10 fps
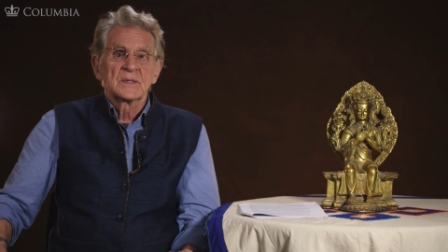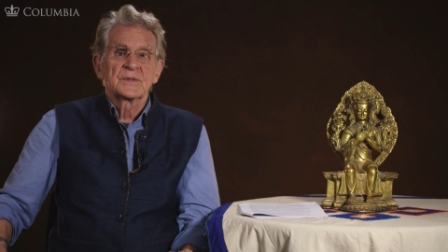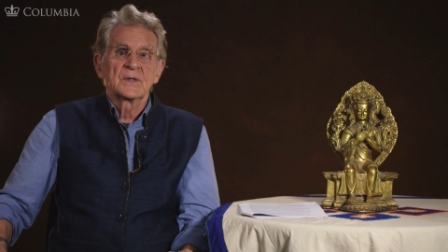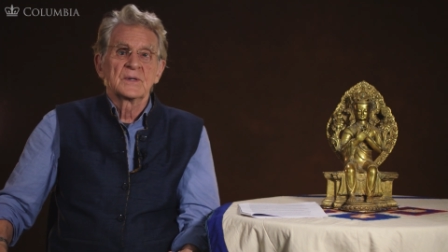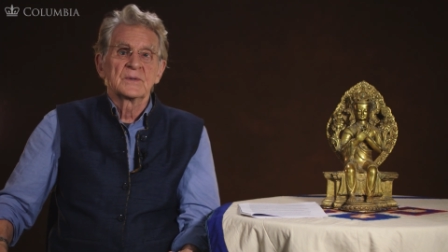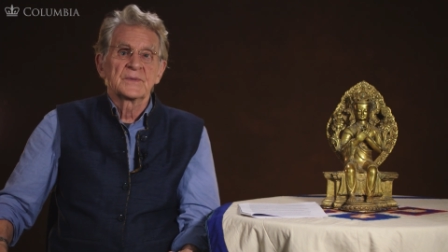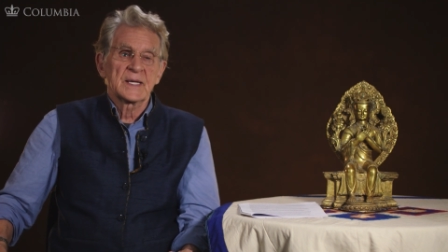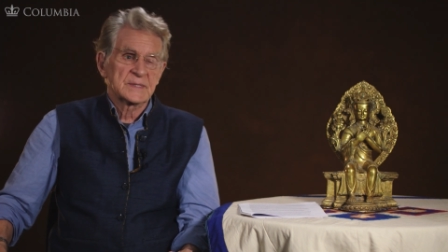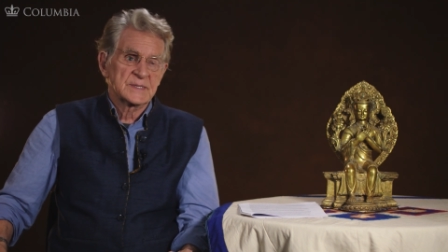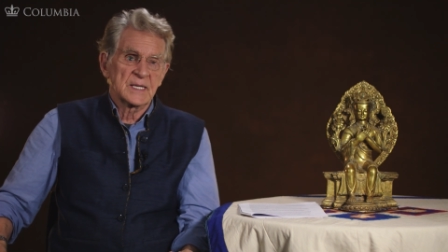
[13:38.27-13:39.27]
So
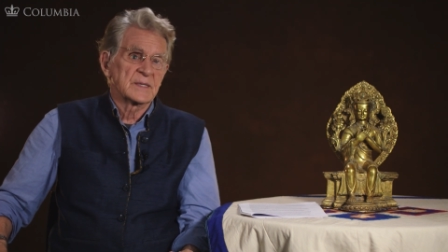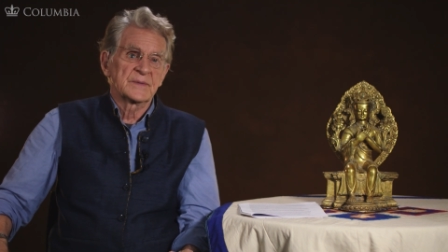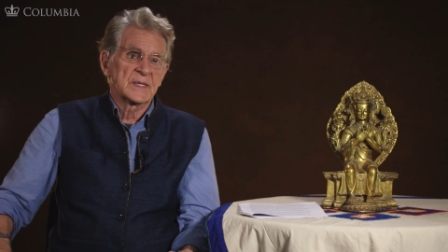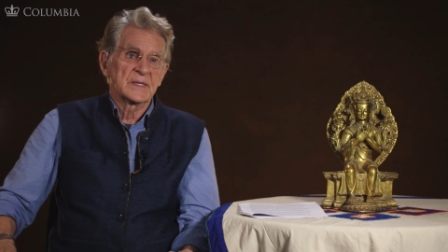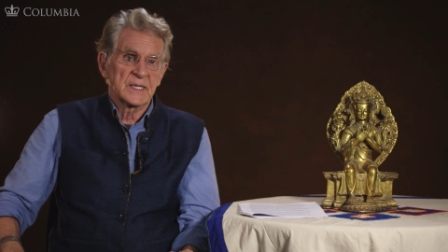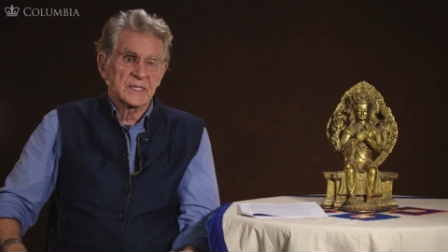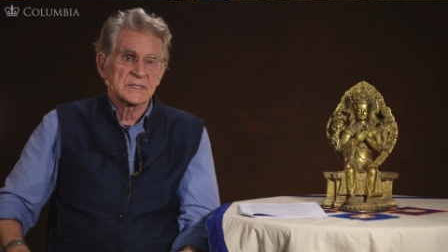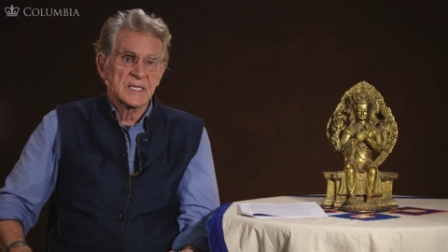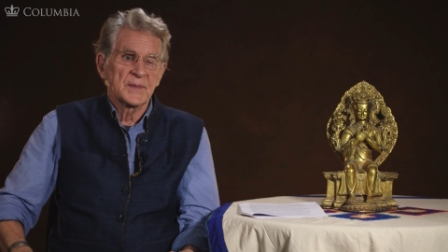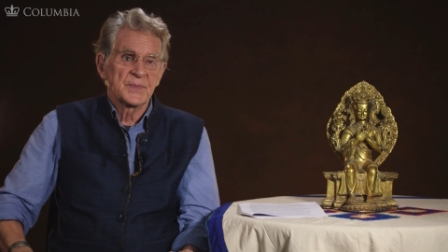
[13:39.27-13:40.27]
that's then, then the
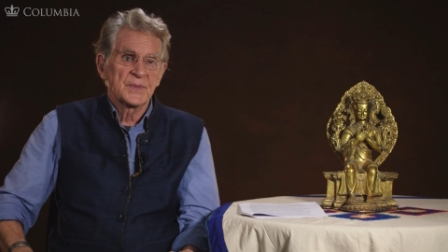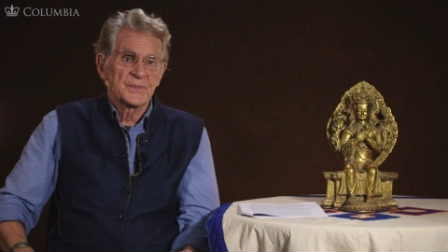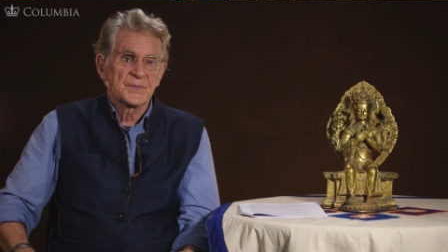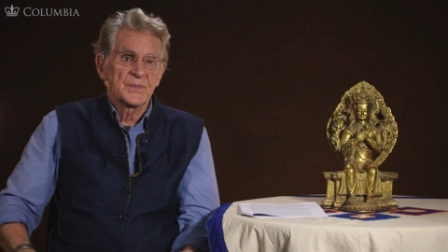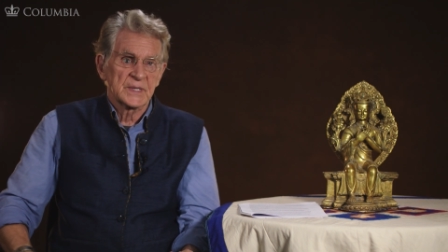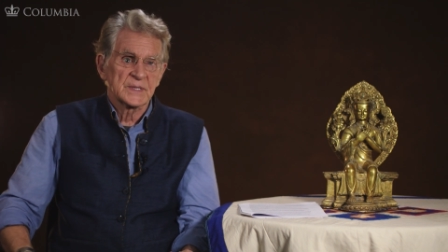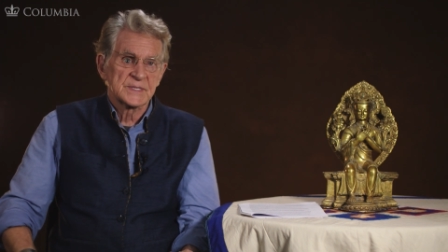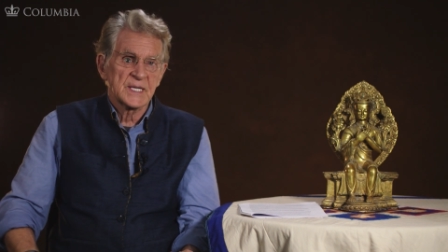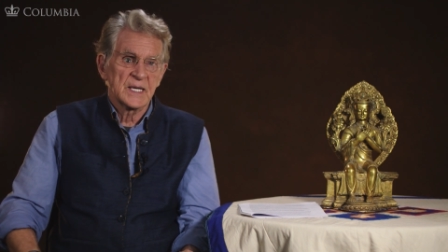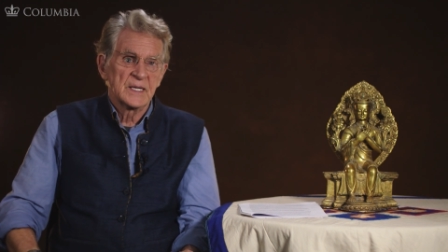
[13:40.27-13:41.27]
next step, we can
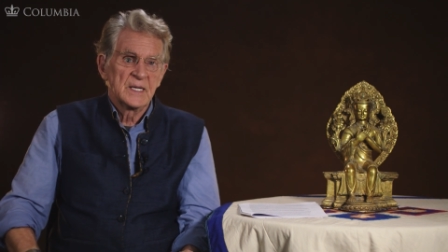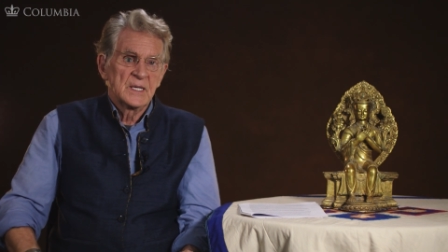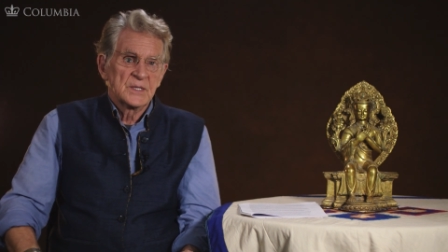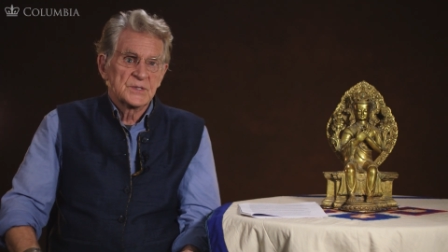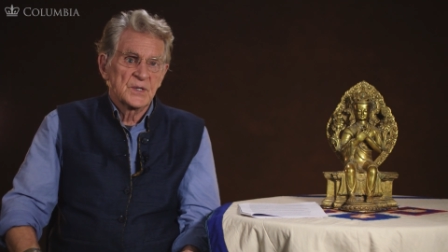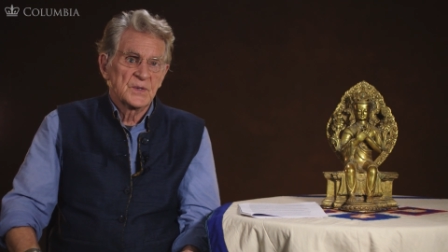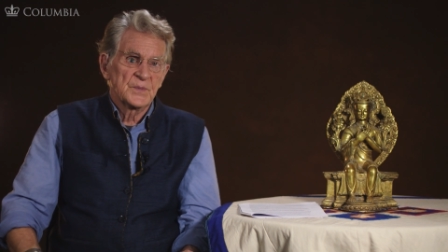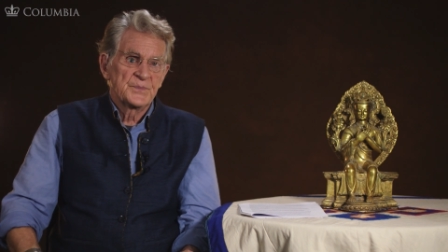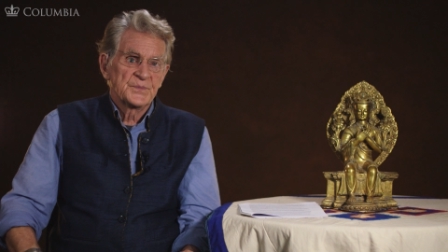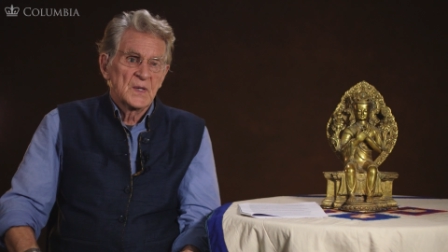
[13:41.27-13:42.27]
say.
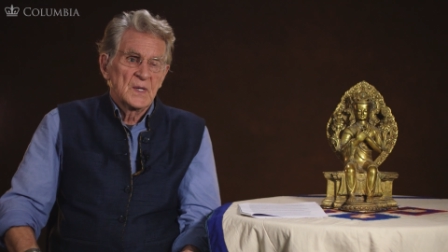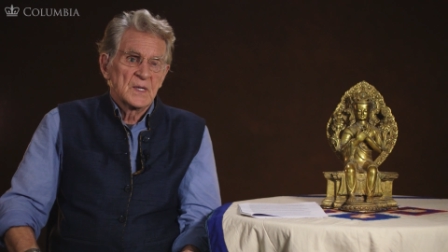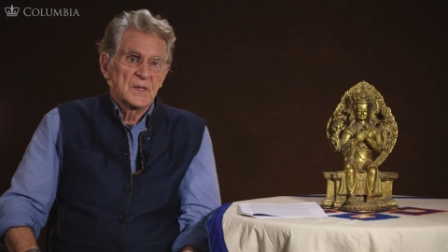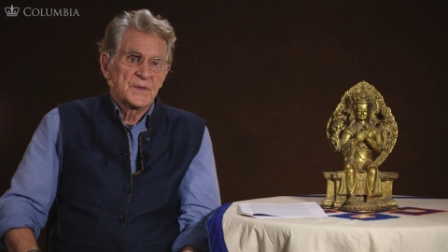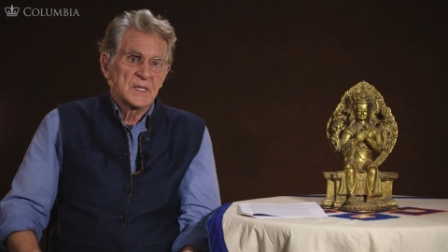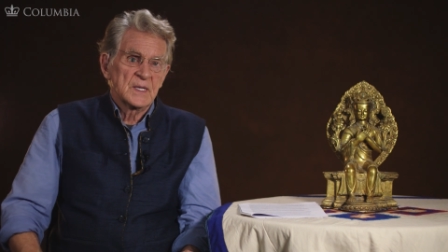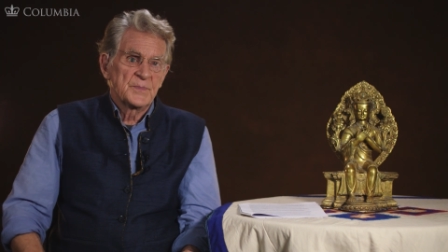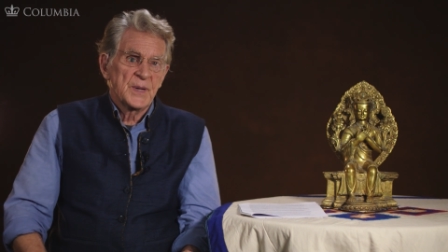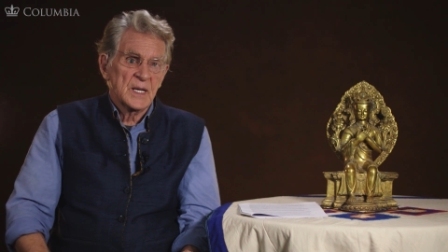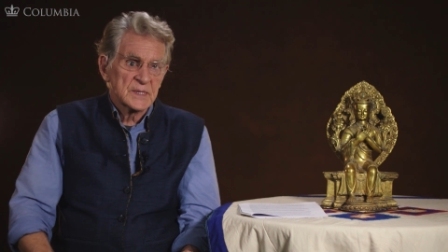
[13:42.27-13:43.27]
So the
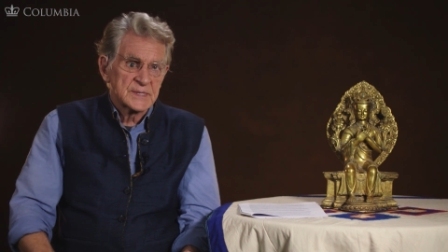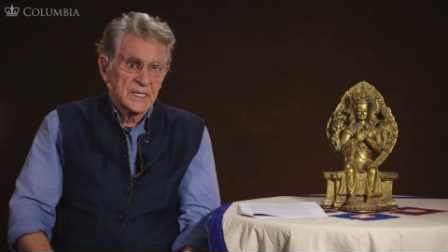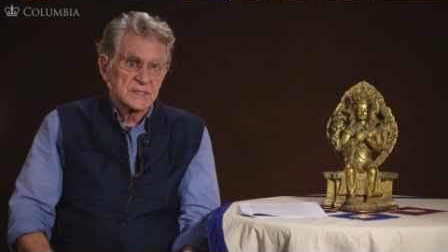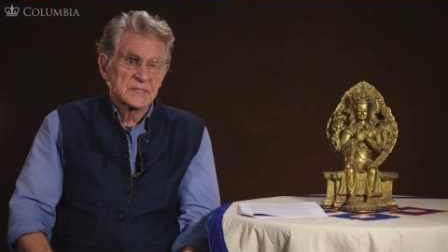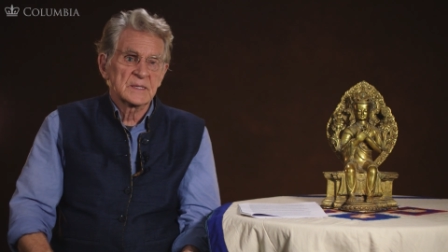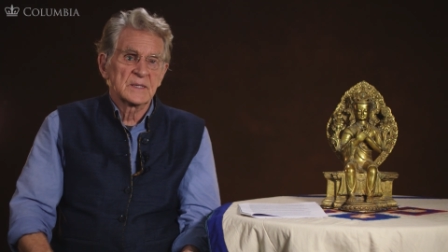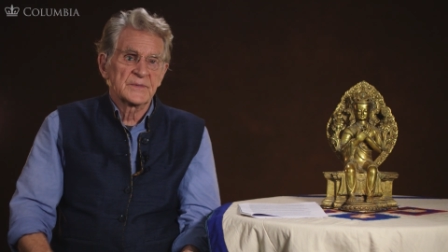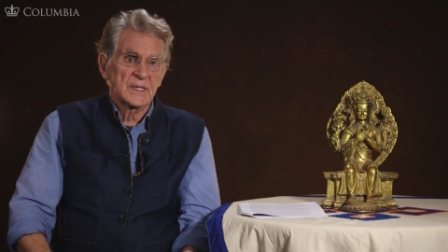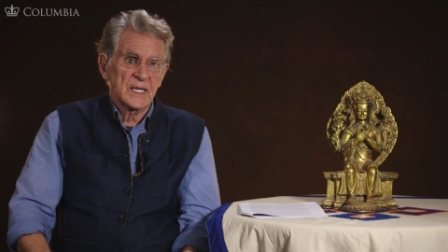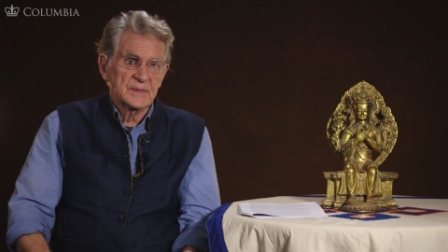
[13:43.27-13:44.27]
politics
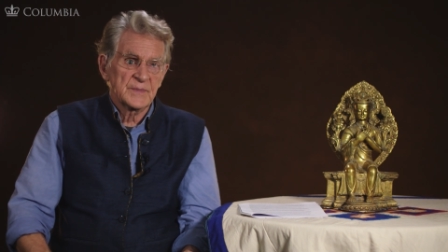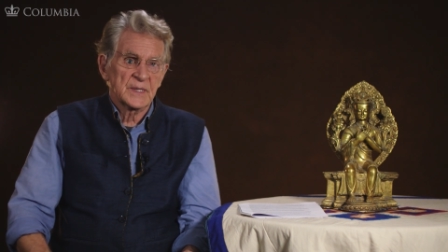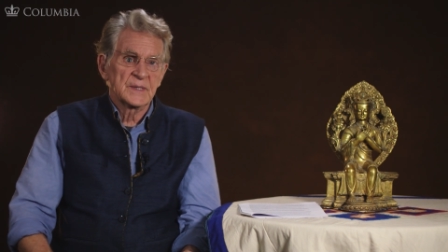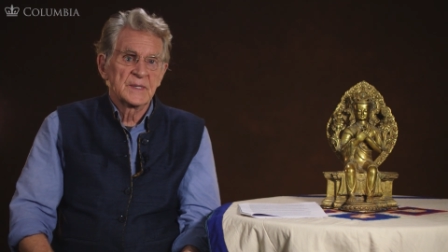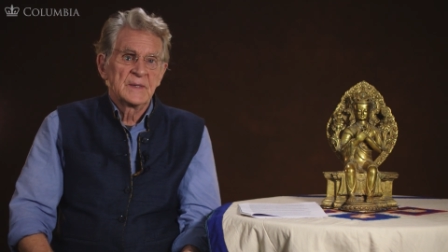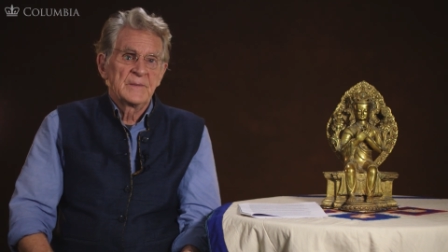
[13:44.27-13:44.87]
of enlightenment,